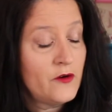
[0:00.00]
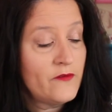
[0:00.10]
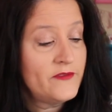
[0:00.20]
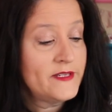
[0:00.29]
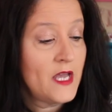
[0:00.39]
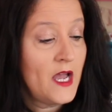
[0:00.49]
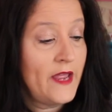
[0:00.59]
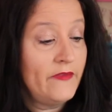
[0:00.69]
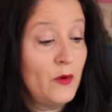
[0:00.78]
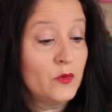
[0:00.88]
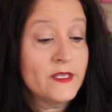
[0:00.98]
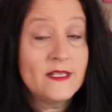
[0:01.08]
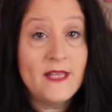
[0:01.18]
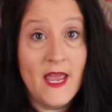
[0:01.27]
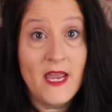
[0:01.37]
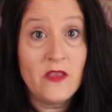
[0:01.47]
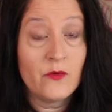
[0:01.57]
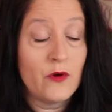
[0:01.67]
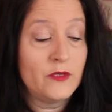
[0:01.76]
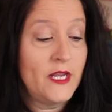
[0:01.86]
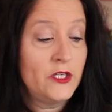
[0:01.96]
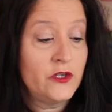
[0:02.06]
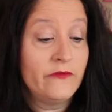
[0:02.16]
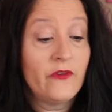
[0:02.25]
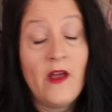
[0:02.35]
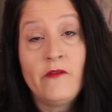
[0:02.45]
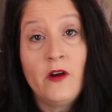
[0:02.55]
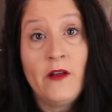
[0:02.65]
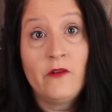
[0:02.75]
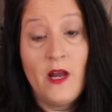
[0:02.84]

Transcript: Earth design that will stay in the rotation forever and ever,